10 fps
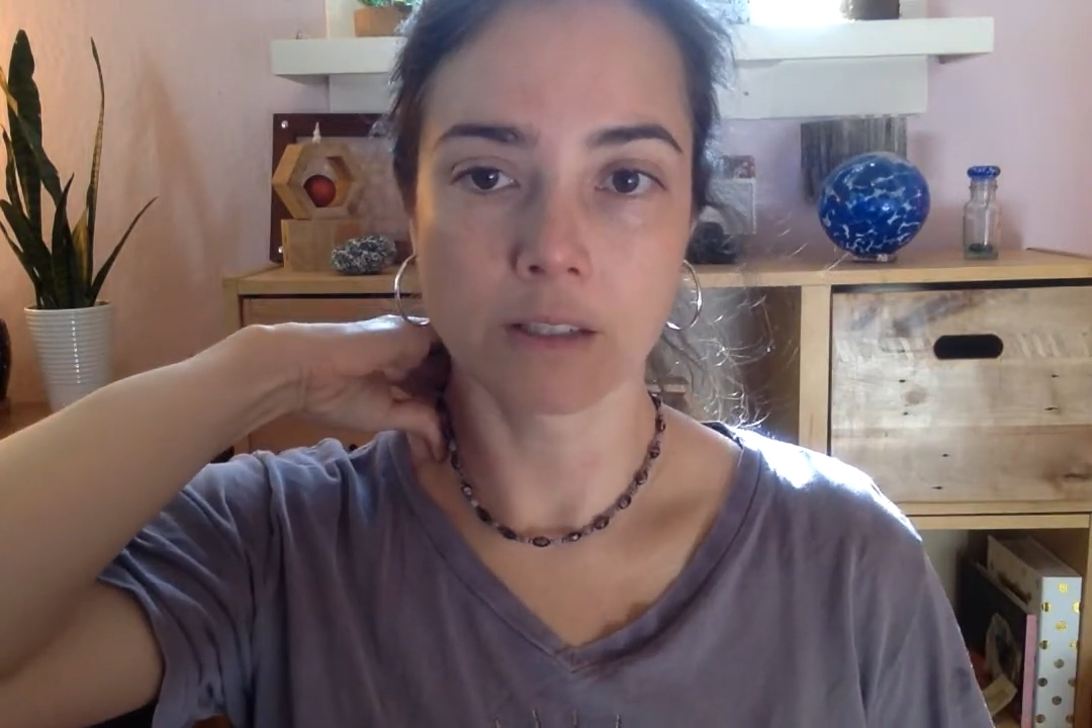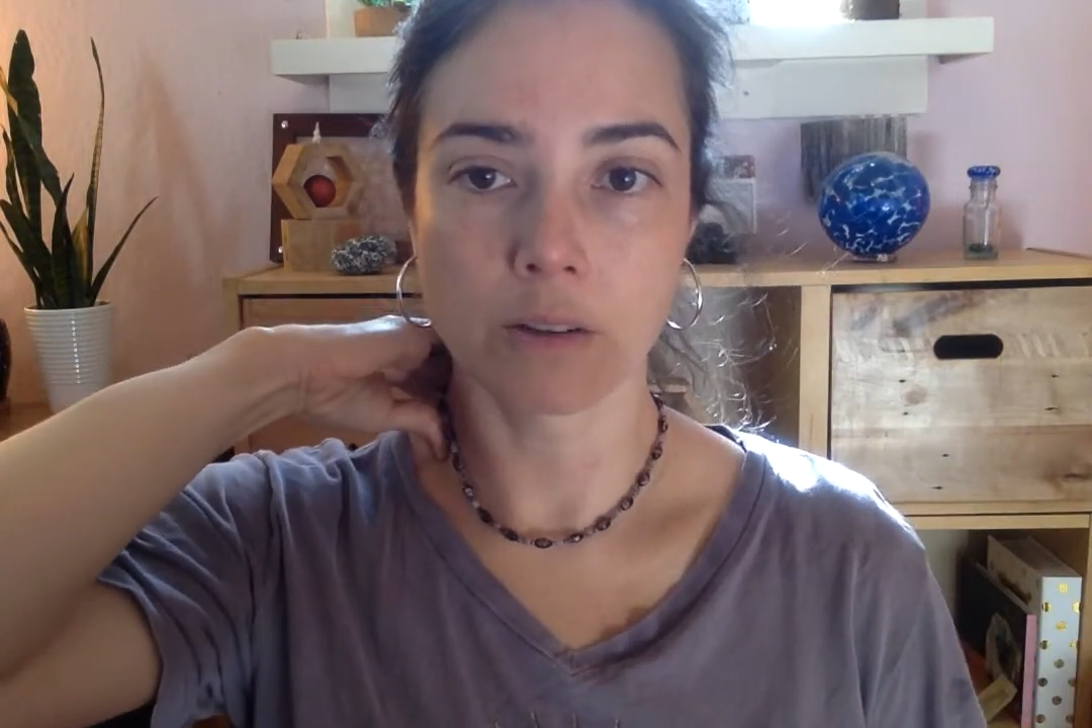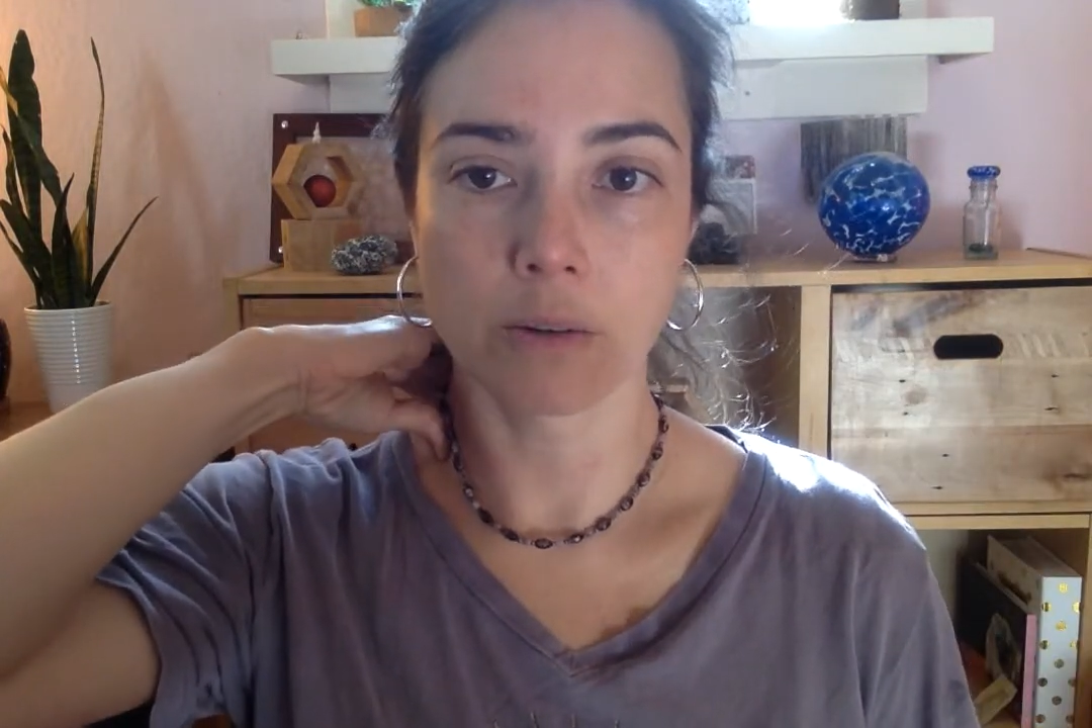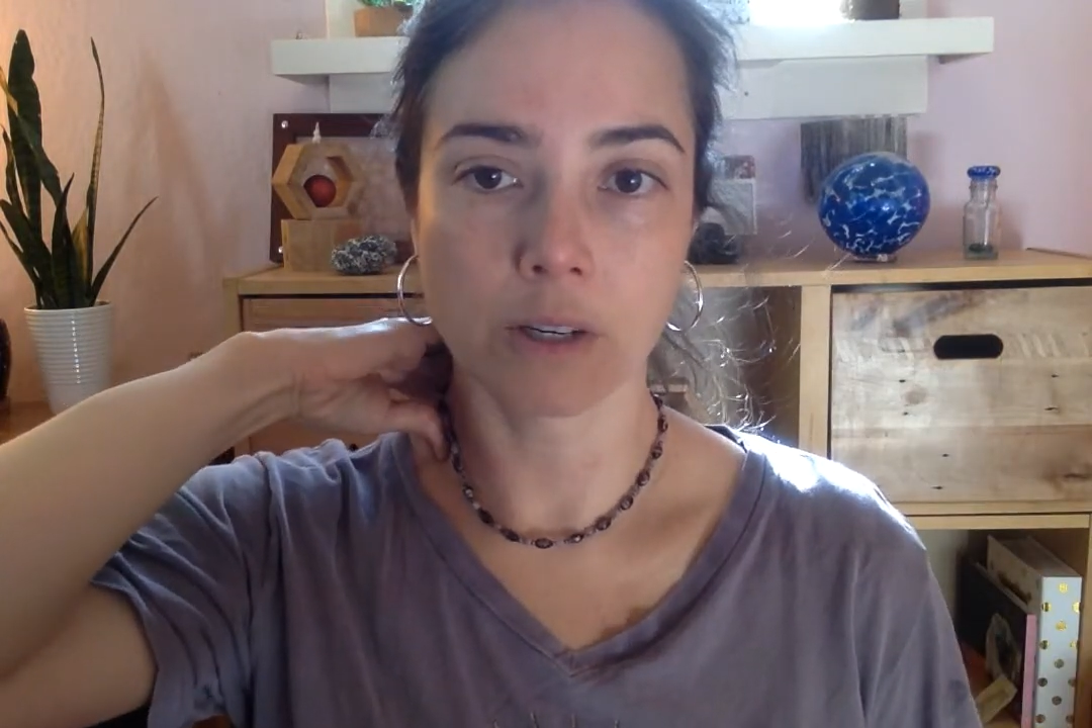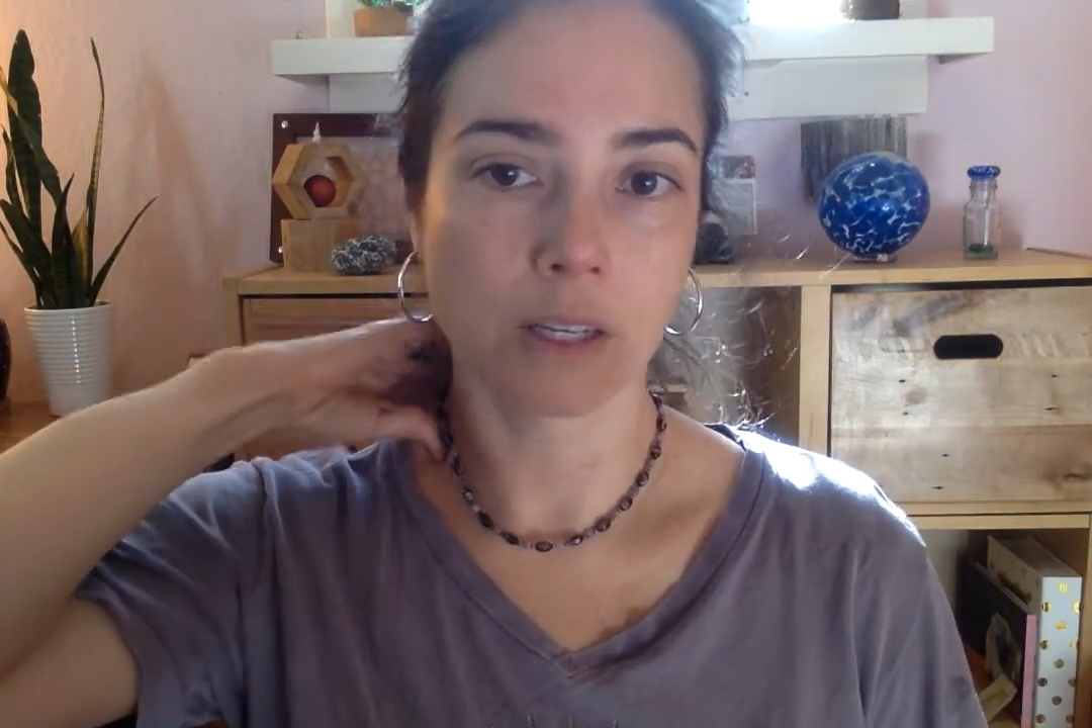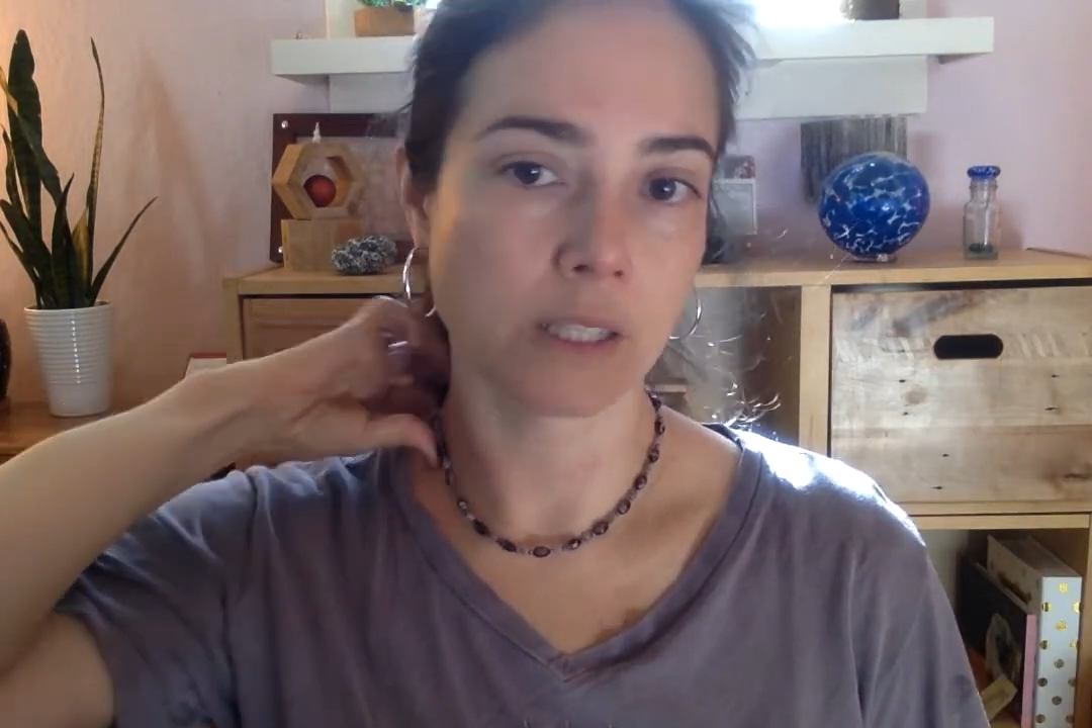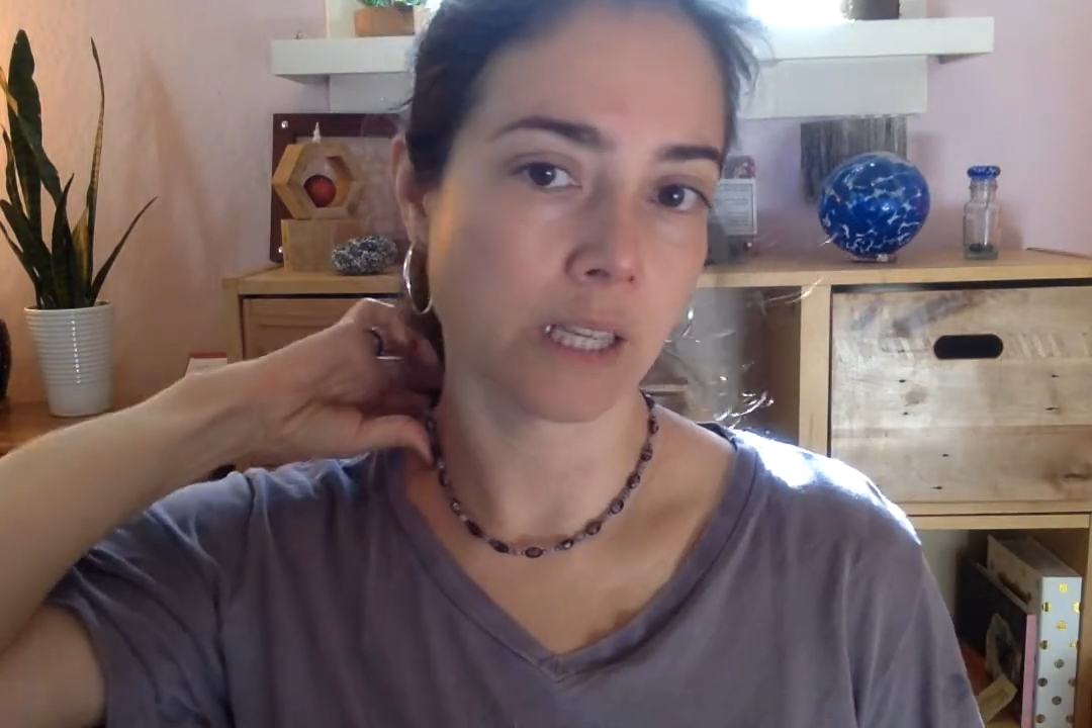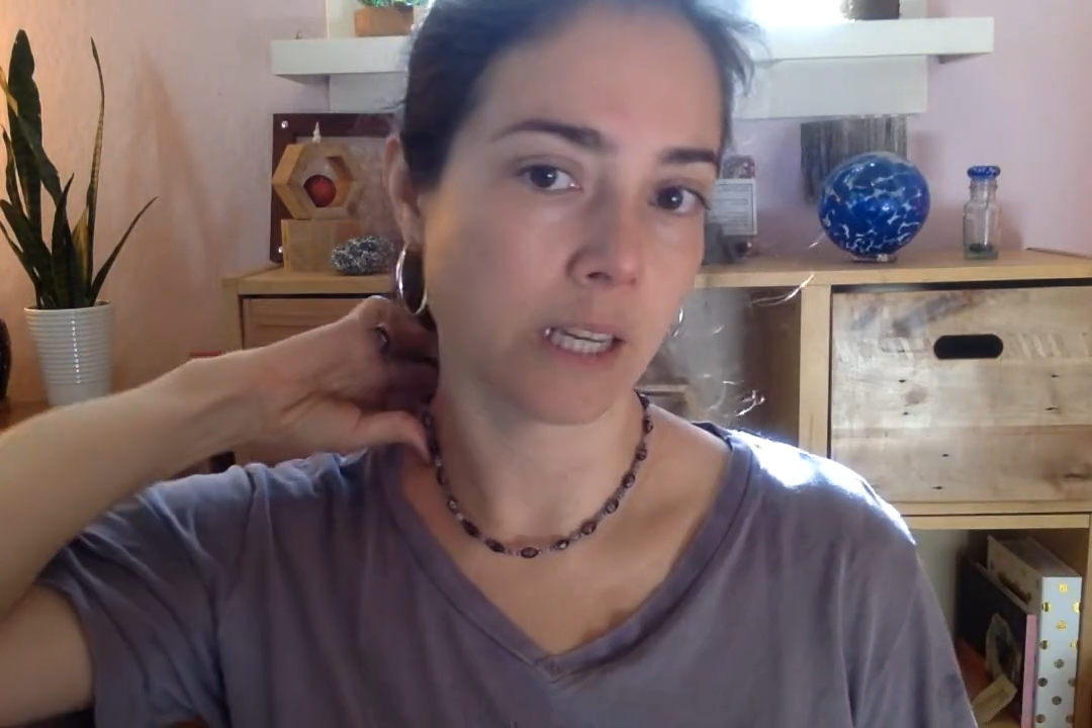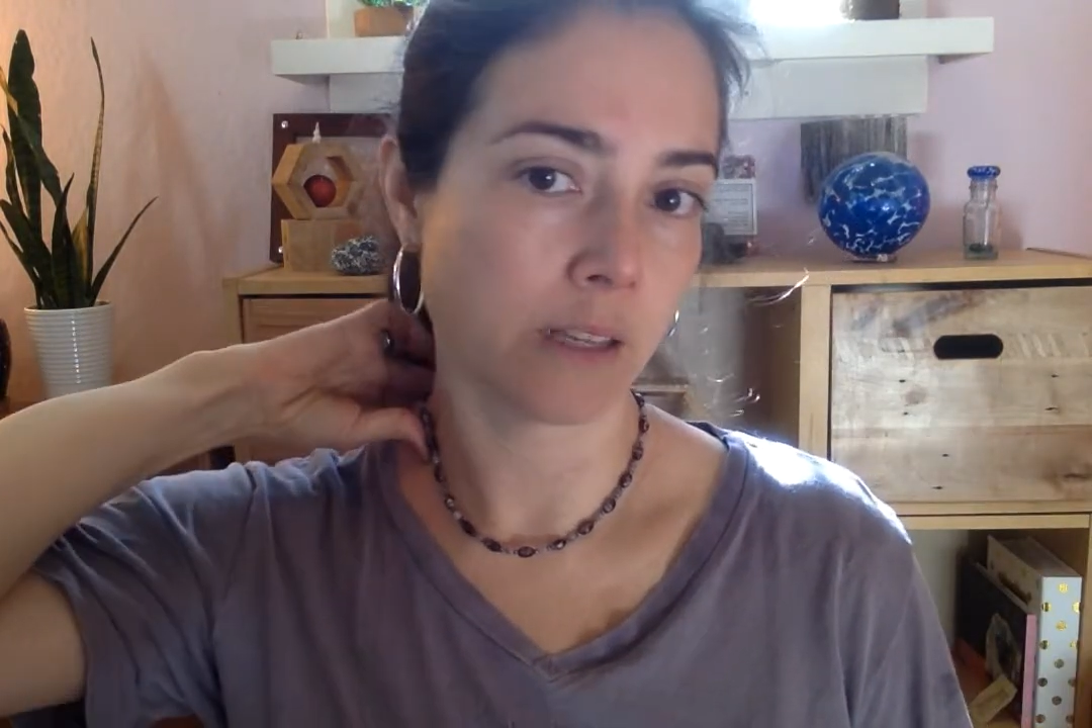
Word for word: So we're going to take